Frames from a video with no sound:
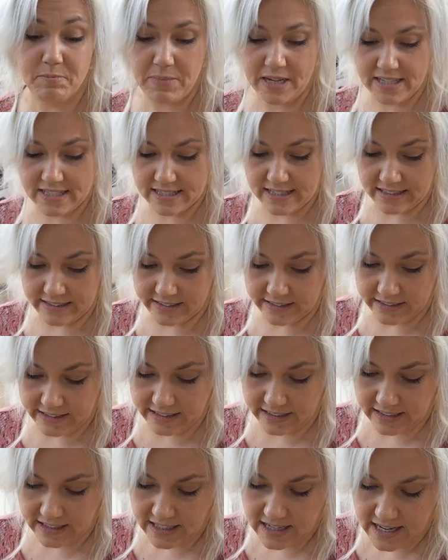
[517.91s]

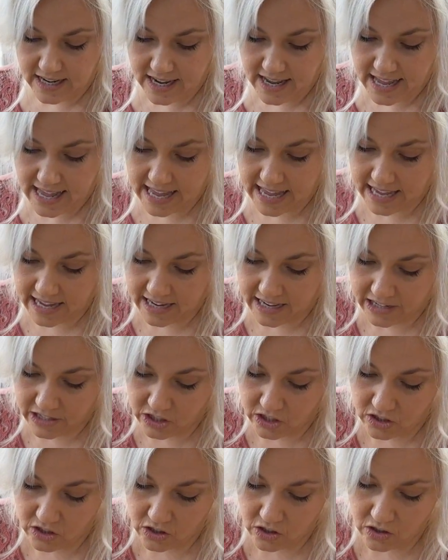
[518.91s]
basically. And